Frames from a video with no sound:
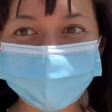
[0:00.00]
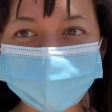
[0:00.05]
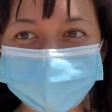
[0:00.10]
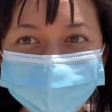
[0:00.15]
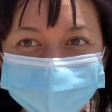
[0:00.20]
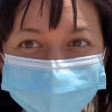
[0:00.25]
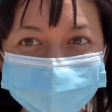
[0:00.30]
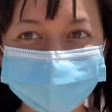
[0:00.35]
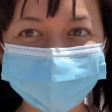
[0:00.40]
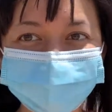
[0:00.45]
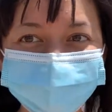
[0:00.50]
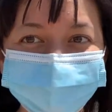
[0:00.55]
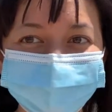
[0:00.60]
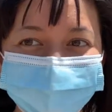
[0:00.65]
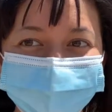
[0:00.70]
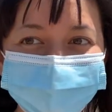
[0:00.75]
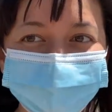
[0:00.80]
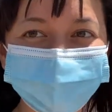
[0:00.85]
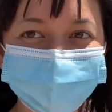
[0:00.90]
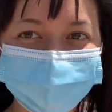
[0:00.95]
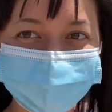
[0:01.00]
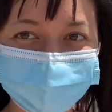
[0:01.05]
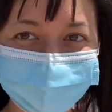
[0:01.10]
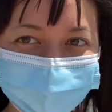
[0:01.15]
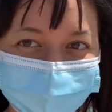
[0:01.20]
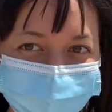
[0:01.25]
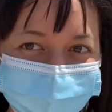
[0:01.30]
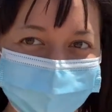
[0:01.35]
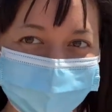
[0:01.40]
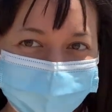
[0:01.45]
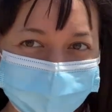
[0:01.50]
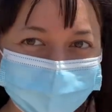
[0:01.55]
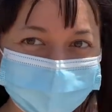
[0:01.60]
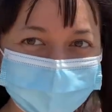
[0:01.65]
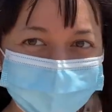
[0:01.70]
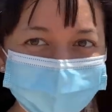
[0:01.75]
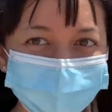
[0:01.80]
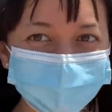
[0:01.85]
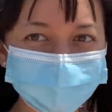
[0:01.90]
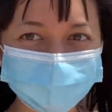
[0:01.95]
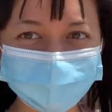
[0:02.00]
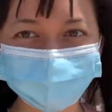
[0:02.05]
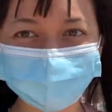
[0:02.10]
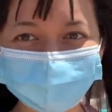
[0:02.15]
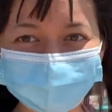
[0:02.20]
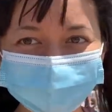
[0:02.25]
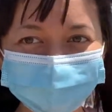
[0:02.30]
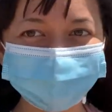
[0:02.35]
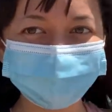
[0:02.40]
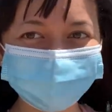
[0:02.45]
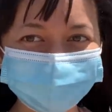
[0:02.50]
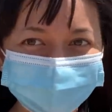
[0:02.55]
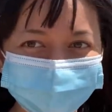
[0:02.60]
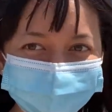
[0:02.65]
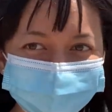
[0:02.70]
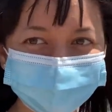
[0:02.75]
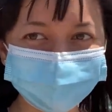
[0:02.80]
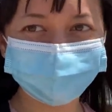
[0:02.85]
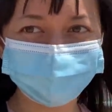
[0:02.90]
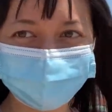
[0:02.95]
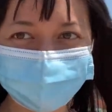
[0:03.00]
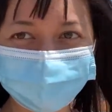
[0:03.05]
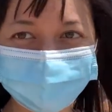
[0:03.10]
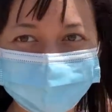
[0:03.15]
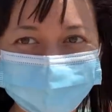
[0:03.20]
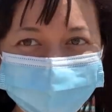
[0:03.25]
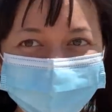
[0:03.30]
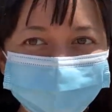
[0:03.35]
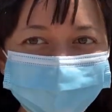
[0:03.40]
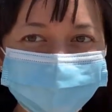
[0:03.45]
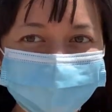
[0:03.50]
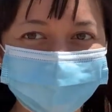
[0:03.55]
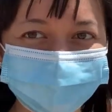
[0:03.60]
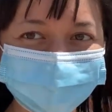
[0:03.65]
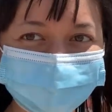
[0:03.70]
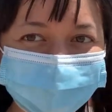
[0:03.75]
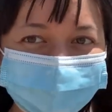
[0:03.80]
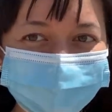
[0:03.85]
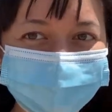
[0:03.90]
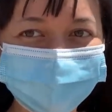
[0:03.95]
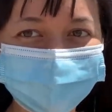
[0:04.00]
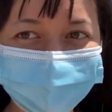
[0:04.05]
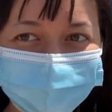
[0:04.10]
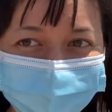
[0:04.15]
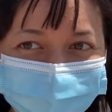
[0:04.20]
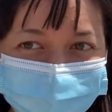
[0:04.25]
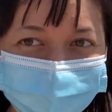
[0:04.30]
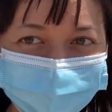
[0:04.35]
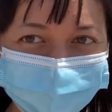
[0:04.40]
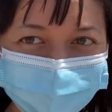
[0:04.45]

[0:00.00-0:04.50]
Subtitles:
In Split, I'm actually meeting some family friends and we're meeting with a group